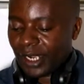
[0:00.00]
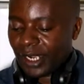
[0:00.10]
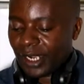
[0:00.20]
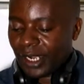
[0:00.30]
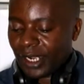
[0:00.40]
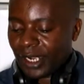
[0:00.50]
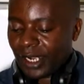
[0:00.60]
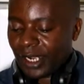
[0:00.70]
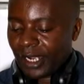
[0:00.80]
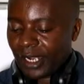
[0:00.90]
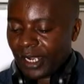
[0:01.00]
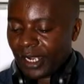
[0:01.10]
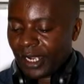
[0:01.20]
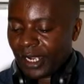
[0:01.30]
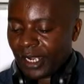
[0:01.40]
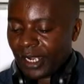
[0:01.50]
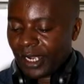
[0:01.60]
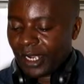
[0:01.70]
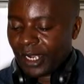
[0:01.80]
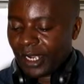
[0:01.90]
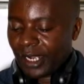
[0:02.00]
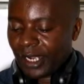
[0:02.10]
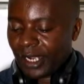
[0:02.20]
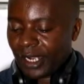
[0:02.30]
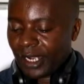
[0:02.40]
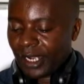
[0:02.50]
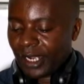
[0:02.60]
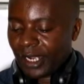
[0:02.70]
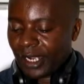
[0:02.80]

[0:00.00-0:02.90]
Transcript: I would want us to